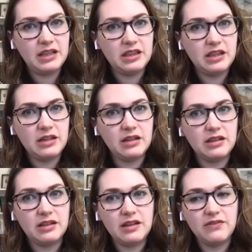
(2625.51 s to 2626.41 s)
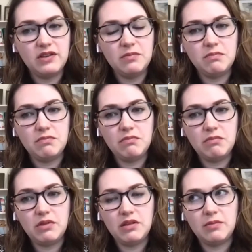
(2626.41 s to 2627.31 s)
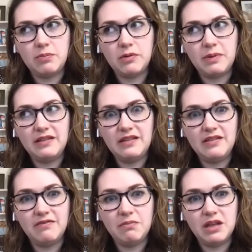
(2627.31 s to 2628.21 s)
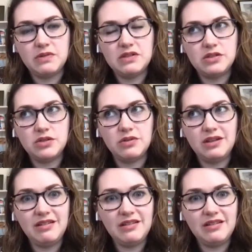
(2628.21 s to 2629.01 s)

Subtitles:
but I think given the propensity of MIBs